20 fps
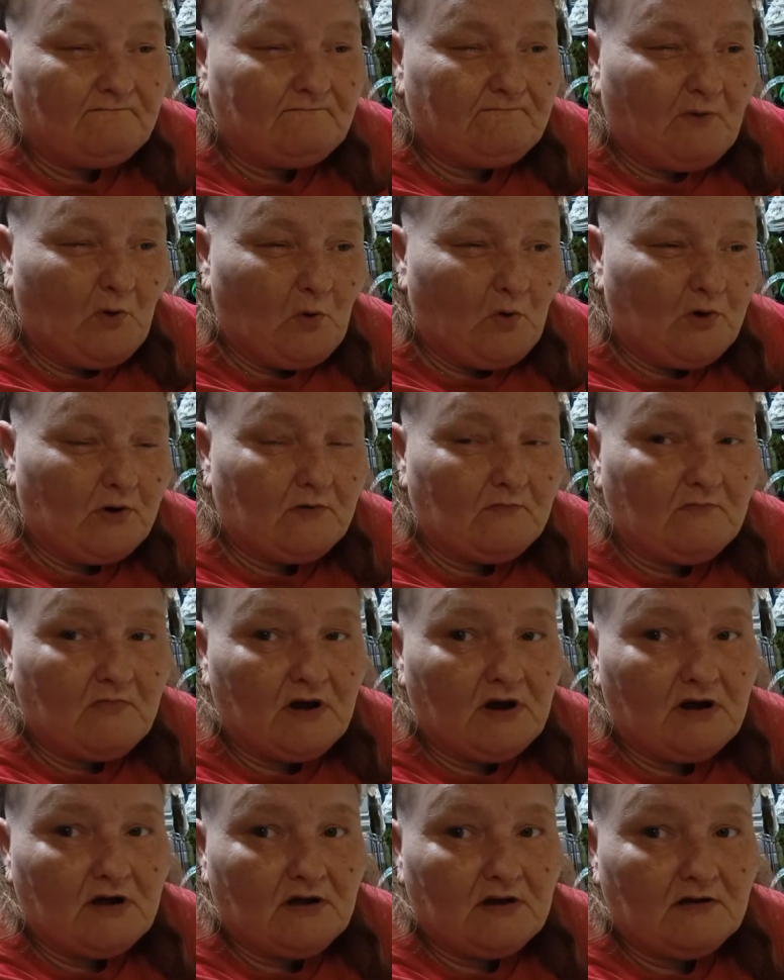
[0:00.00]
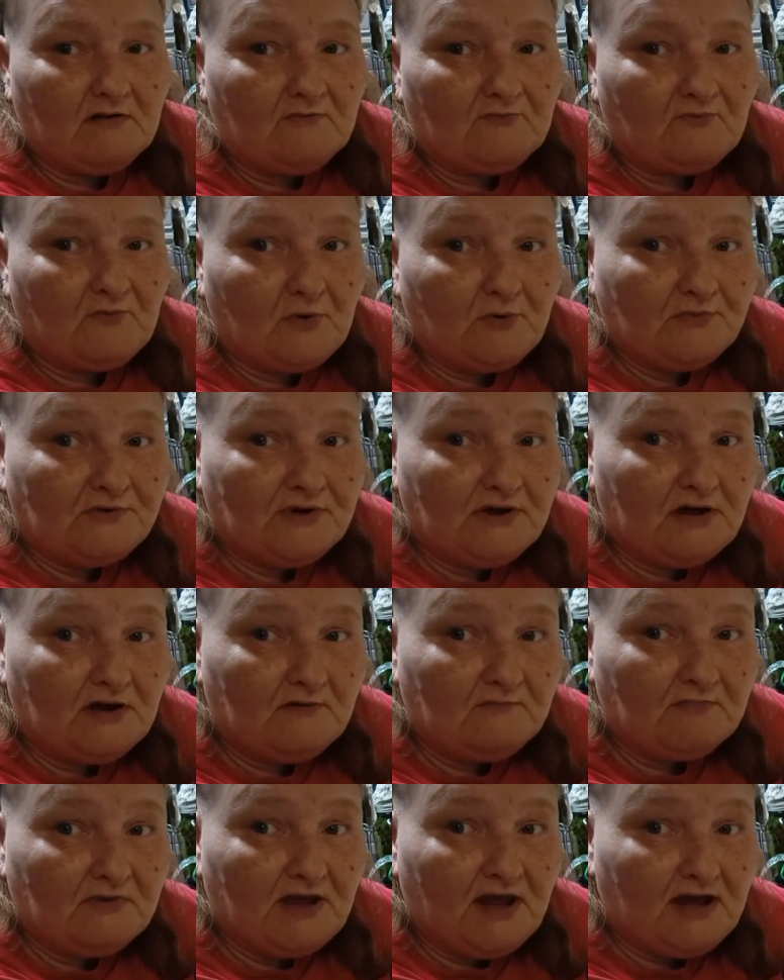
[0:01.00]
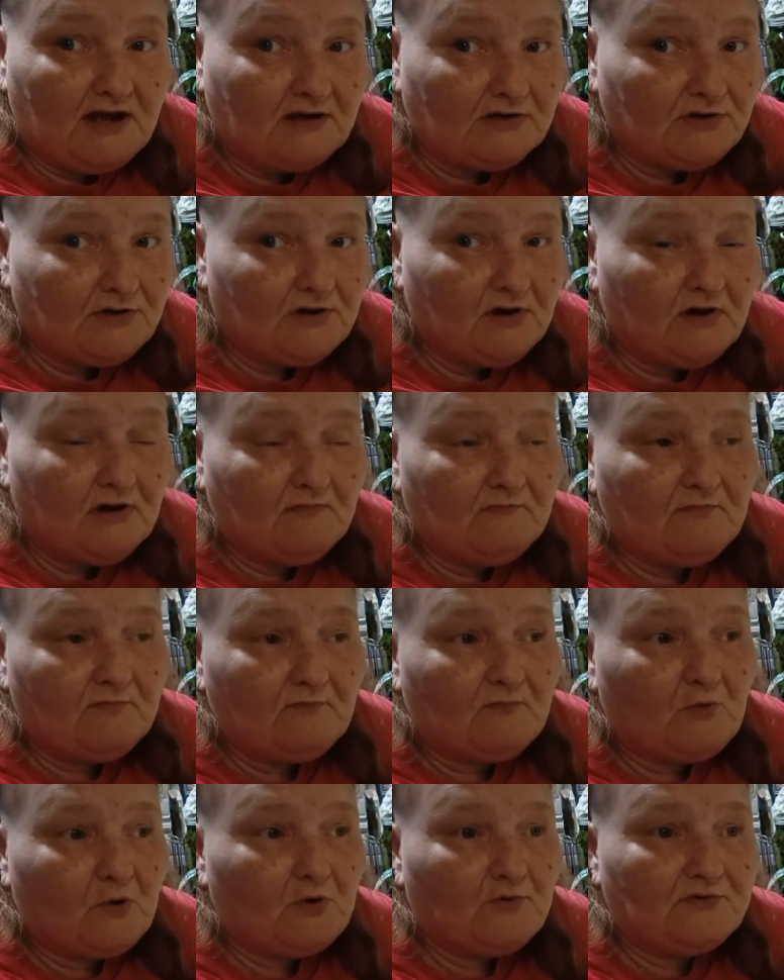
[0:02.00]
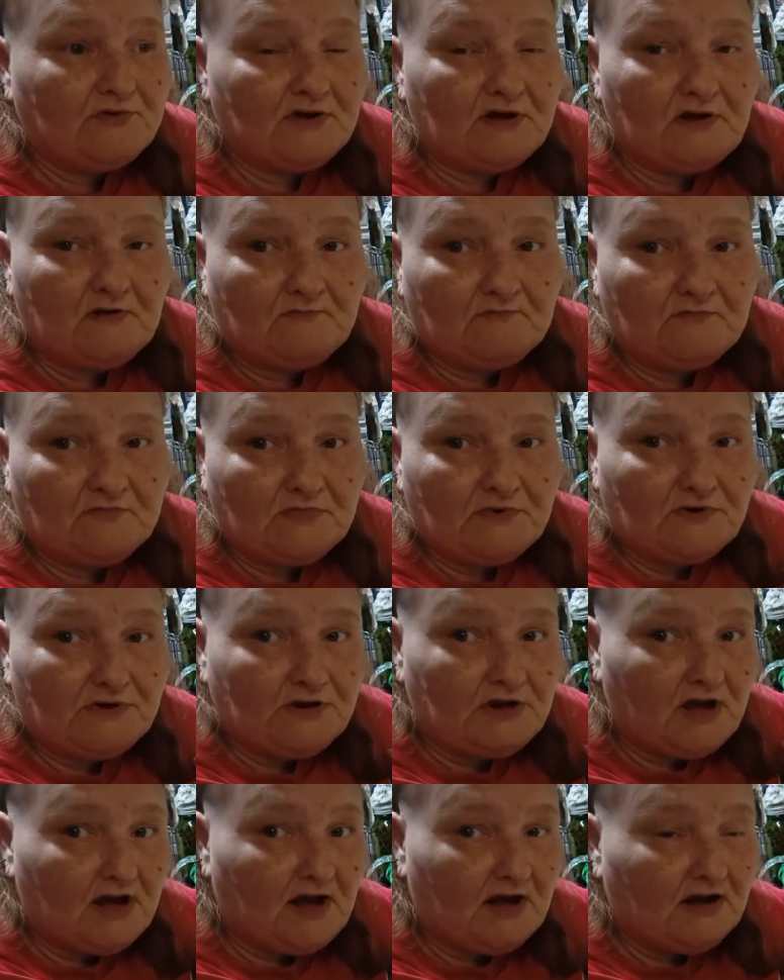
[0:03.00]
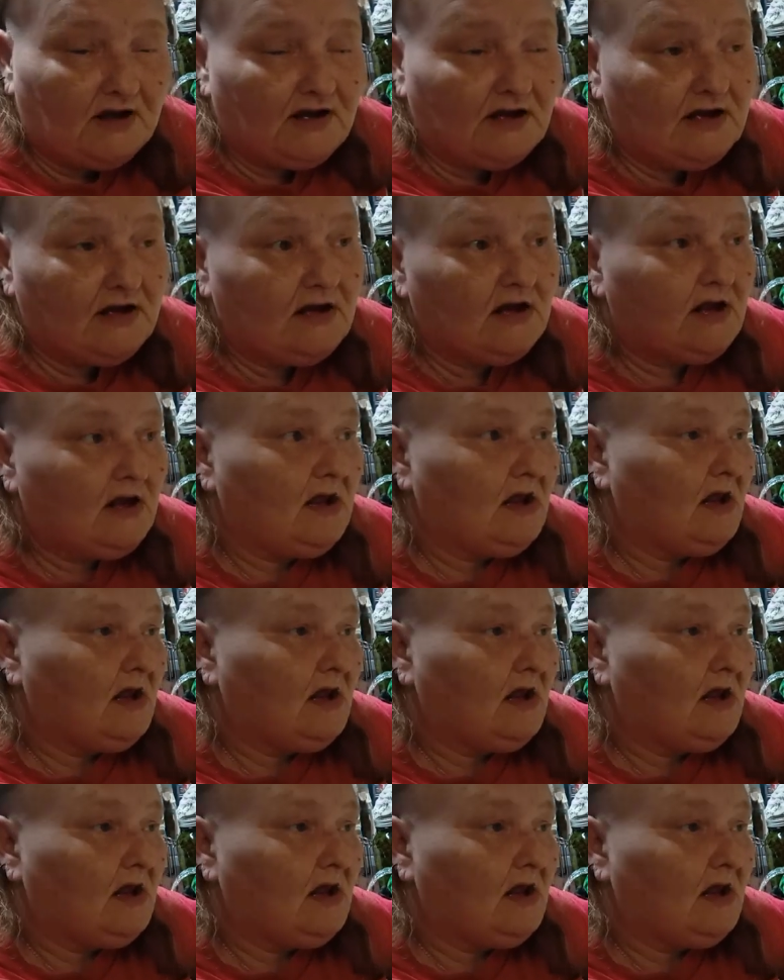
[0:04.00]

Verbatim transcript: form of rose hip ketchup, rose hip jelly,